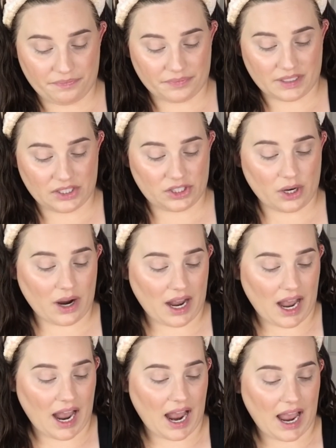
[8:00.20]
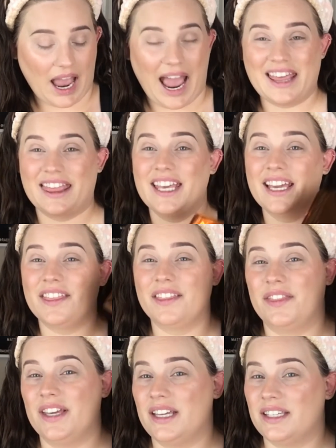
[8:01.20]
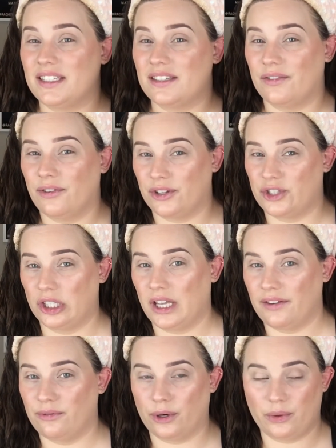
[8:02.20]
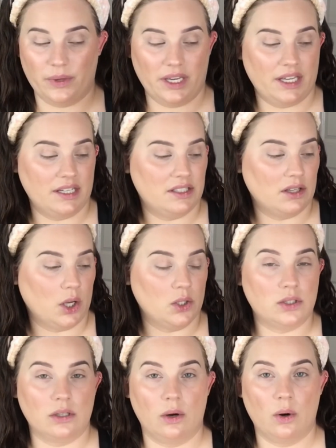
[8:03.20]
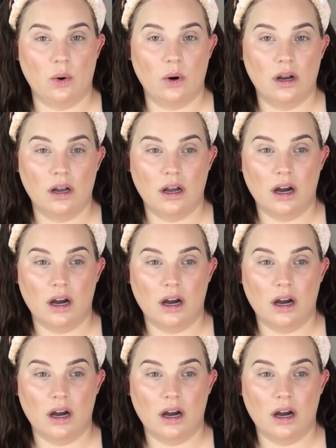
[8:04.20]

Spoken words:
So I think that this for July 4th weekend is also